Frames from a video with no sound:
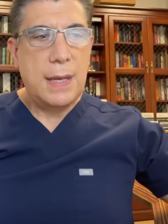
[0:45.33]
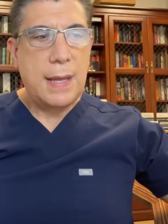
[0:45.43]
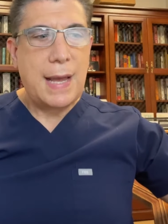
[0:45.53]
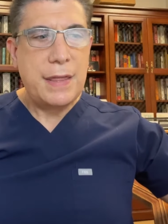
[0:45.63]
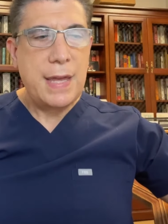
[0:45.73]

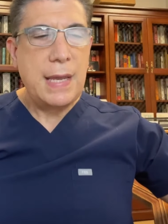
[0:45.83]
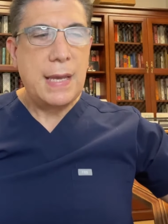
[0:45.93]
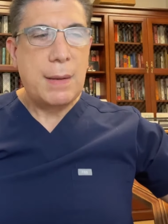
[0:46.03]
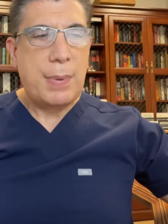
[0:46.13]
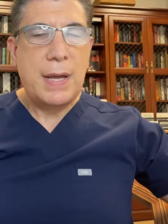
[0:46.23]
I
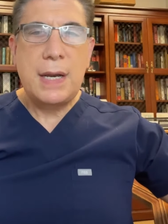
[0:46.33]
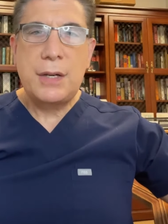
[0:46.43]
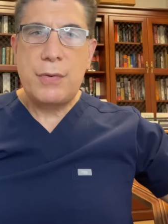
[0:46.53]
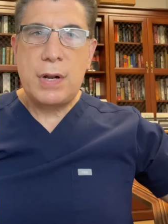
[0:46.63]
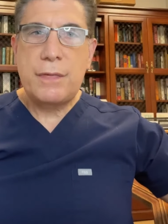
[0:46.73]
think upon
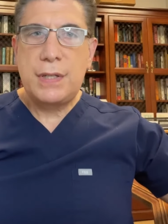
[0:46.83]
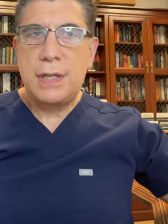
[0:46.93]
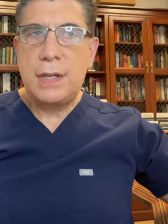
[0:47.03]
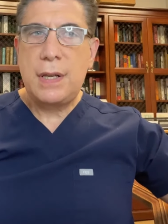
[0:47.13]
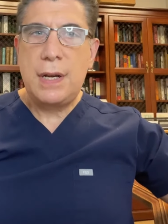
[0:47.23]
entering our
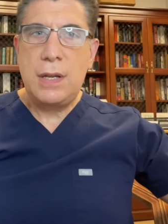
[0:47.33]
facility,